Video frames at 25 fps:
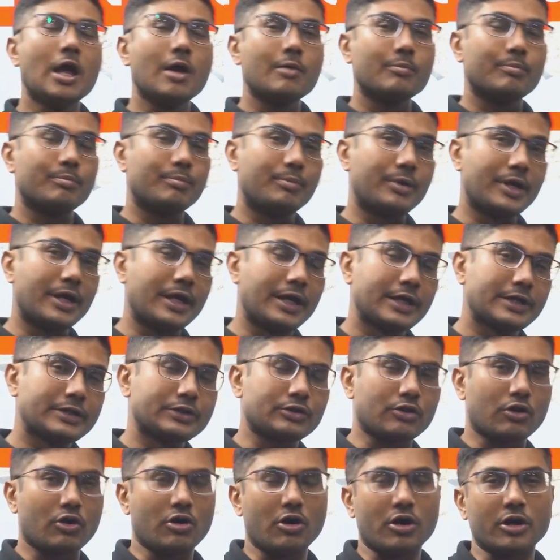
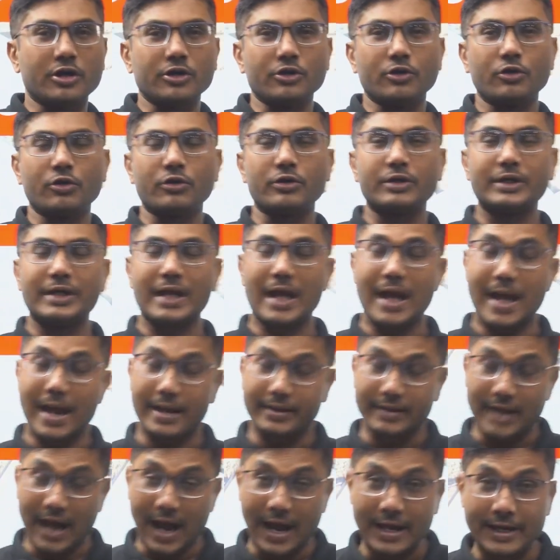based on your
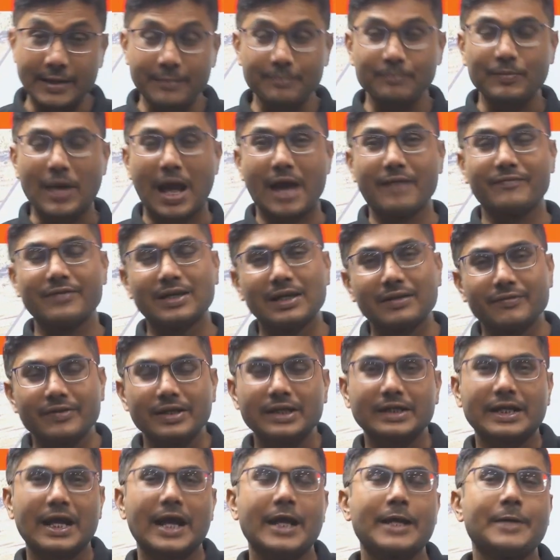
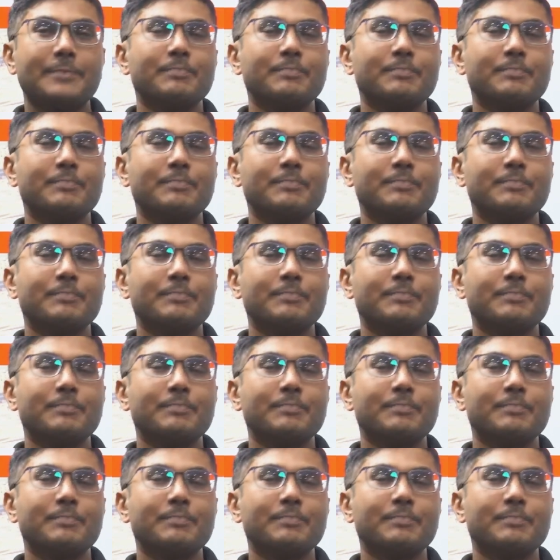available time.